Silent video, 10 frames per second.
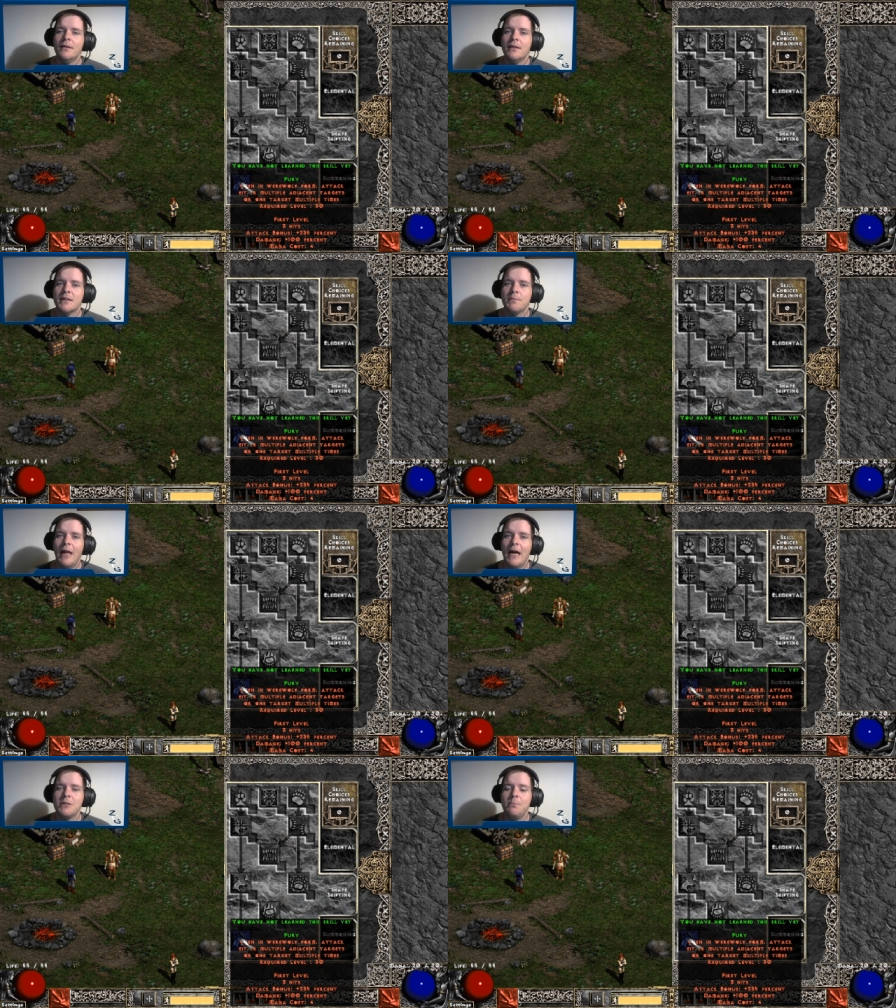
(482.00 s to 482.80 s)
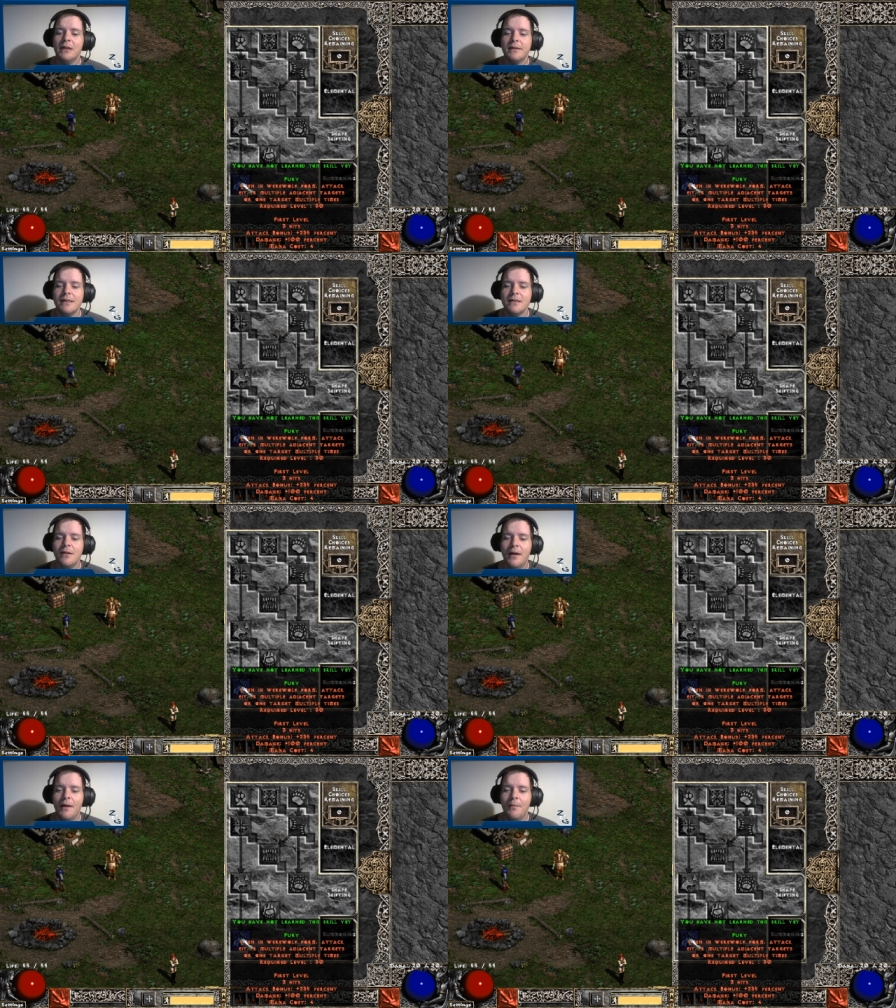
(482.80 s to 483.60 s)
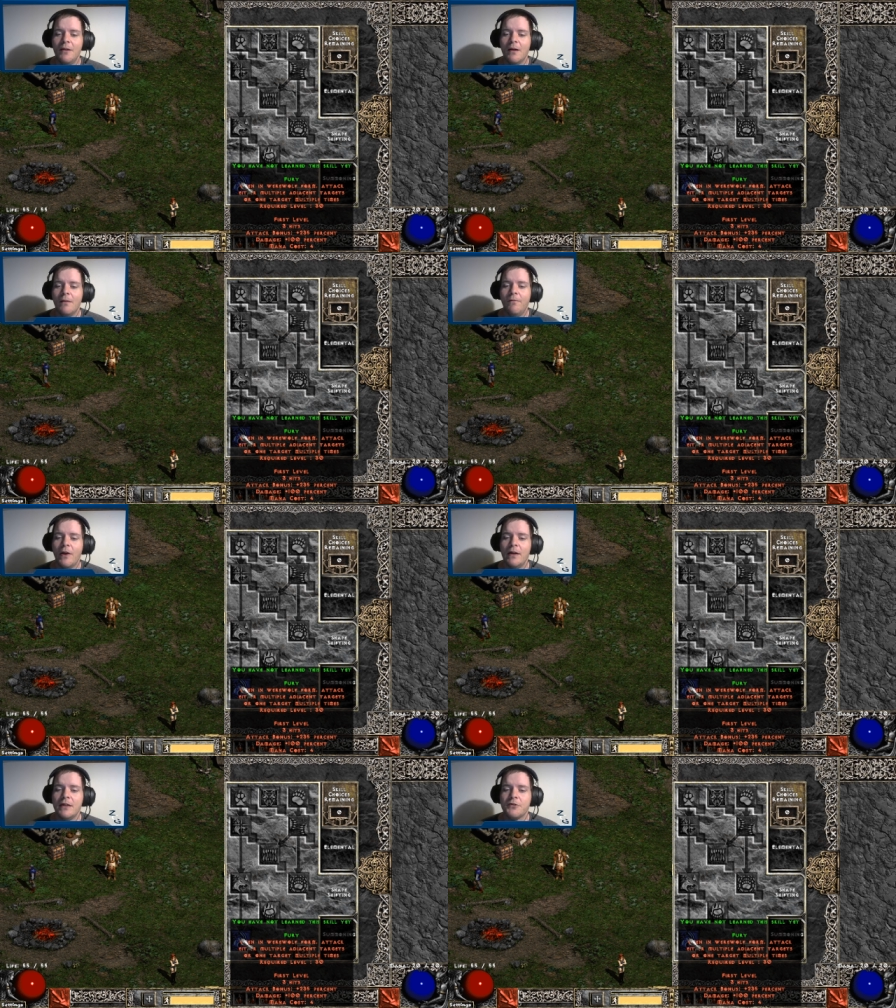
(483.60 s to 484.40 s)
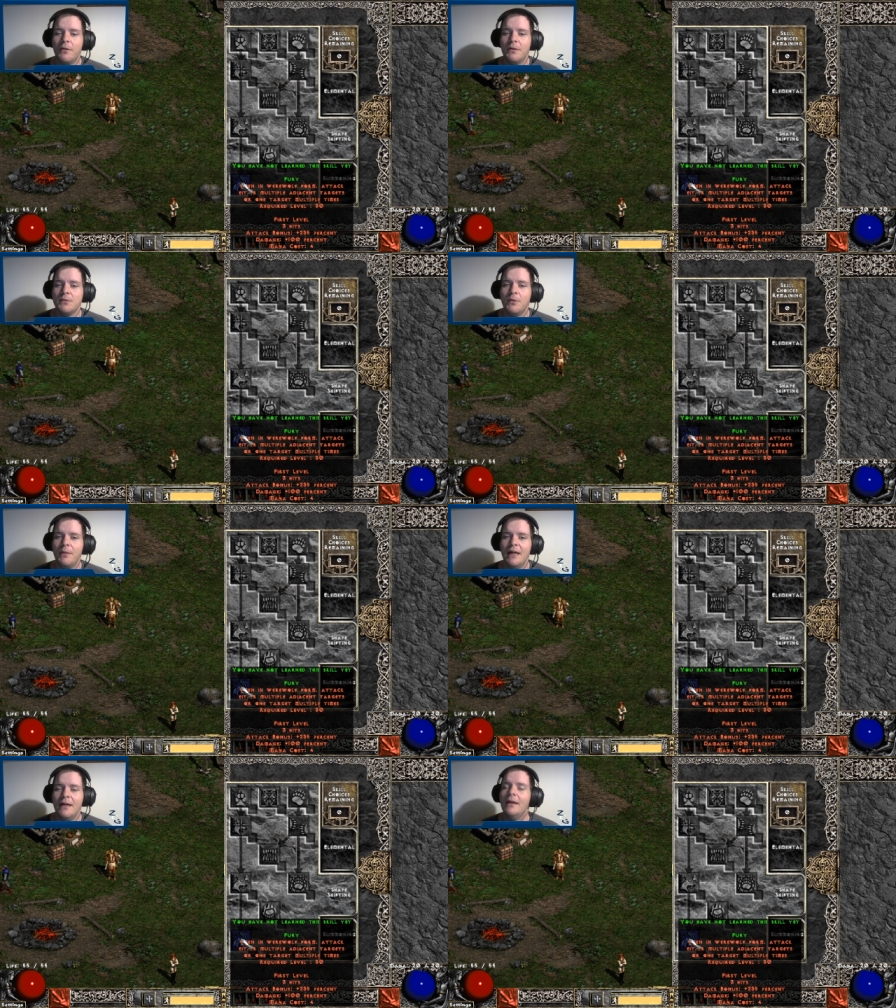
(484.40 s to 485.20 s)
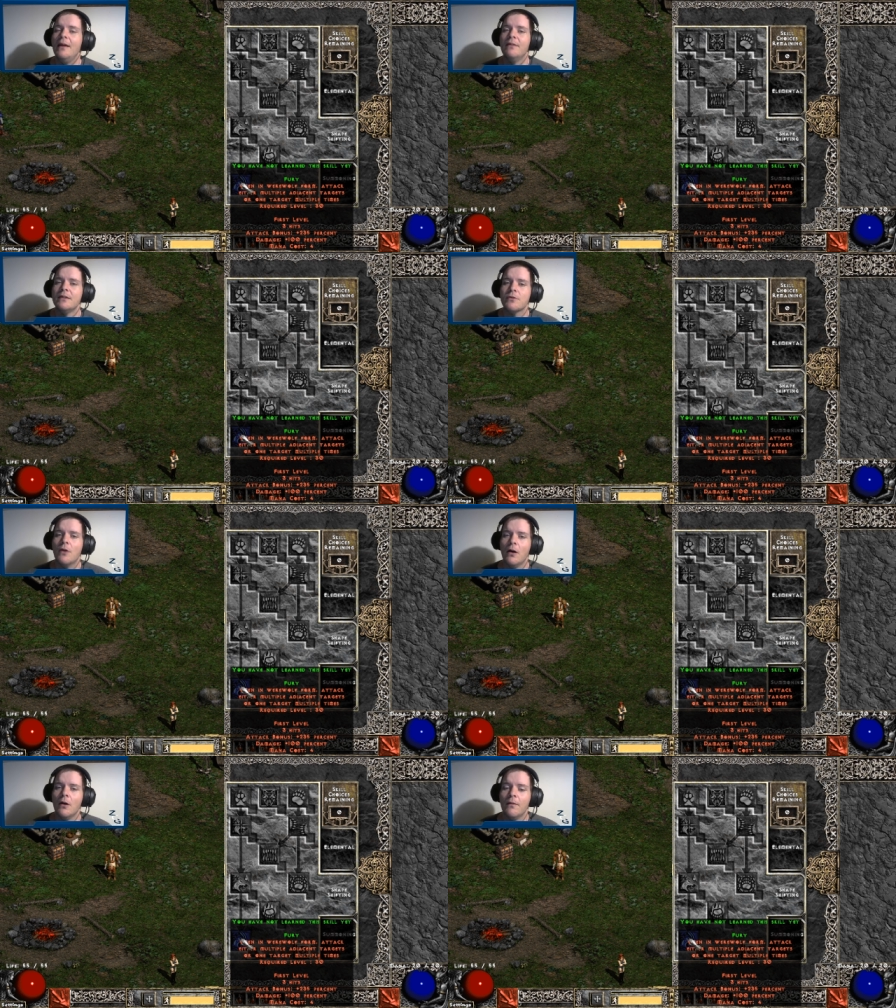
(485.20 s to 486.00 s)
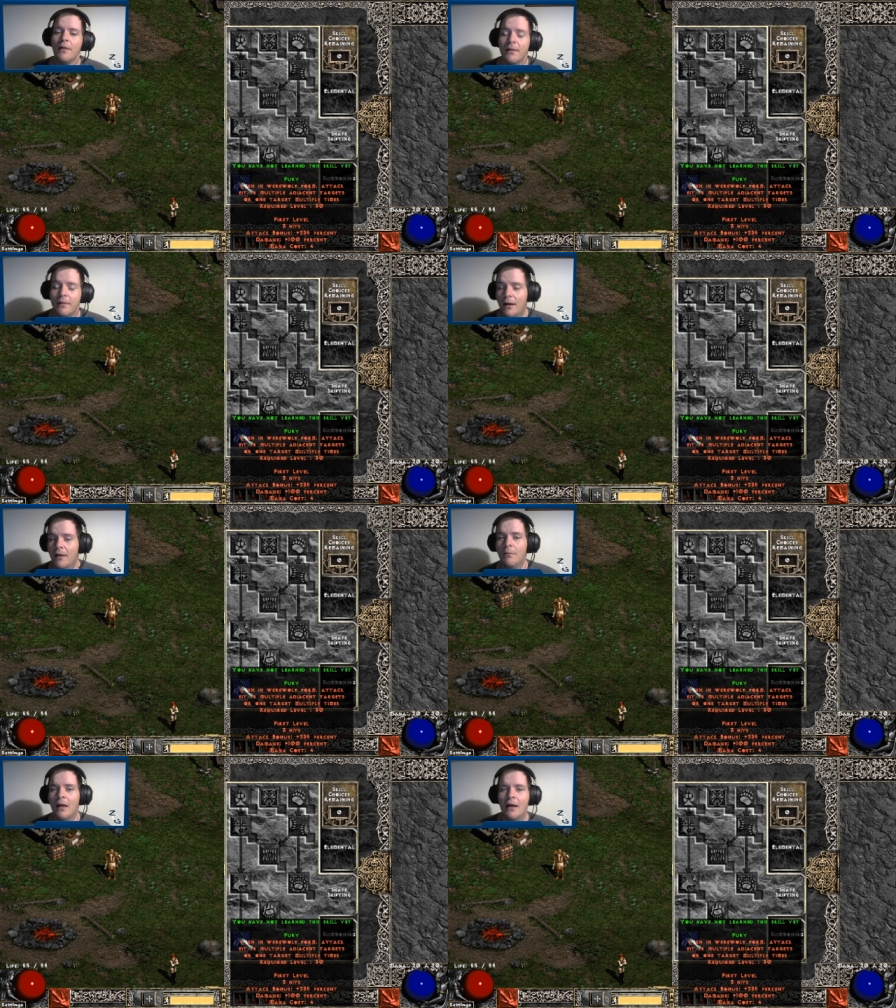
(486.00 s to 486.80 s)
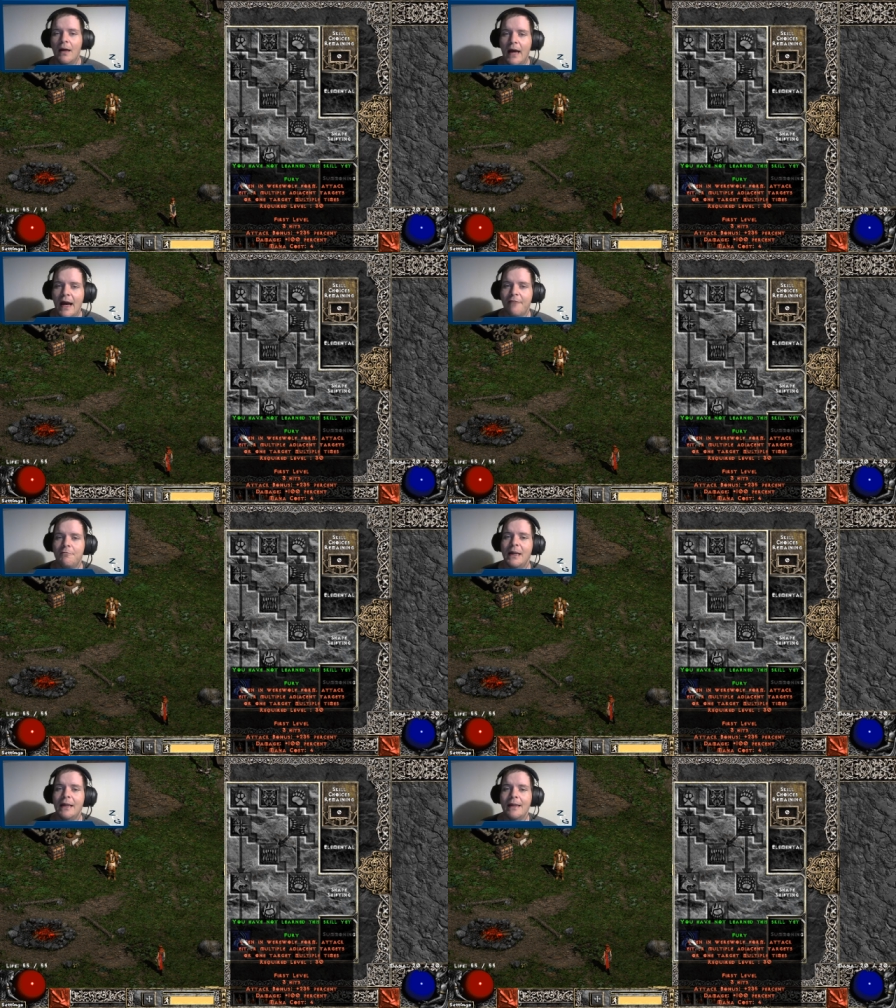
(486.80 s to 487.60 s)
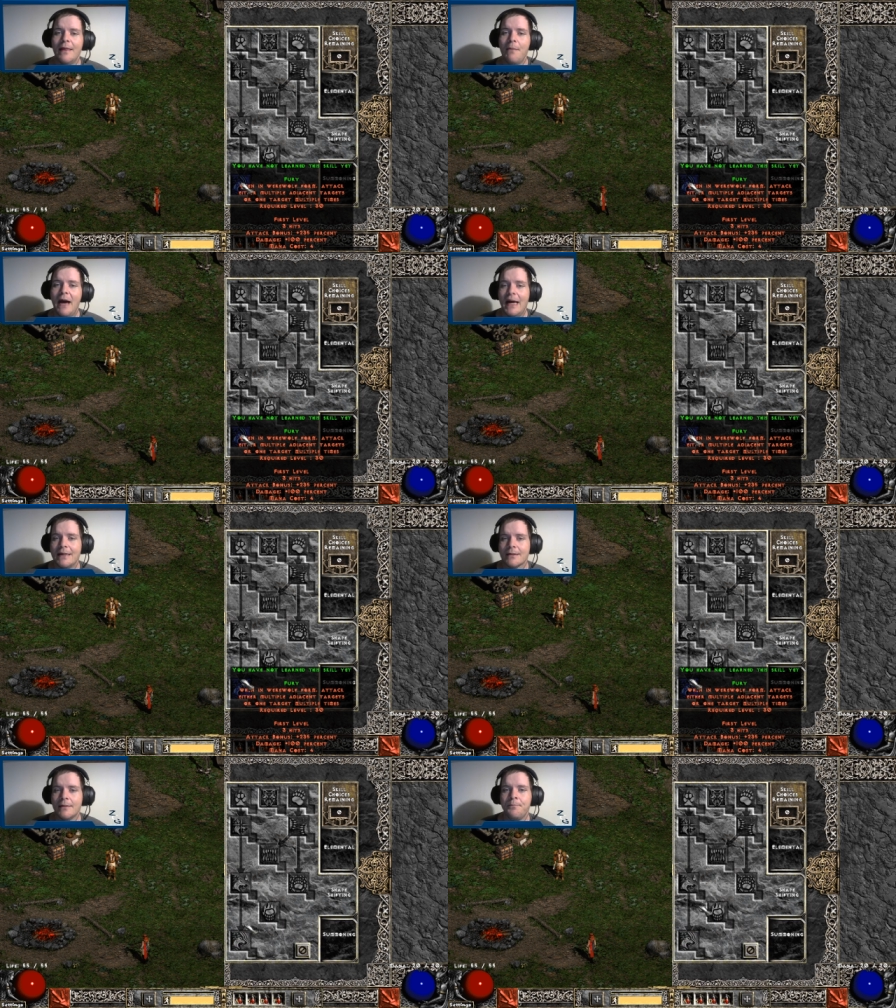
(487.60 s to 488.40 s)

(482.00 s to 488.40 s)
splash built into them, I think Fury Druids will be even stronger than they have been in the past.